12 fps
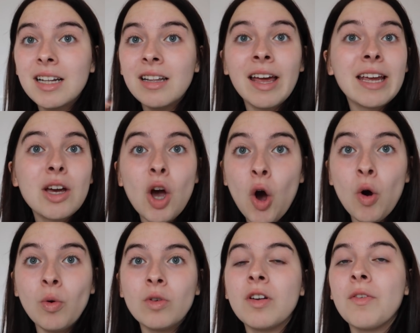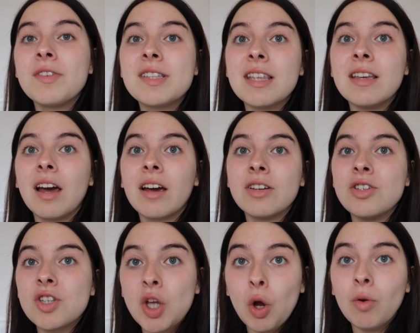like cold, and obviously I can
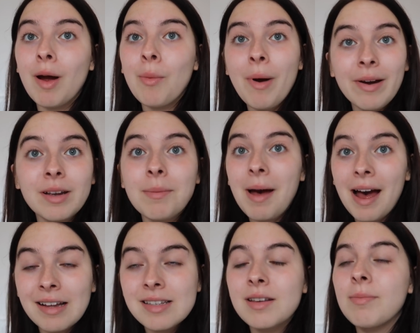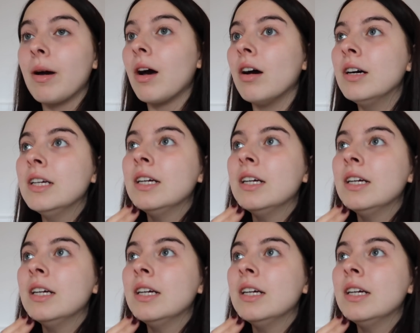just go around wearing a mask, but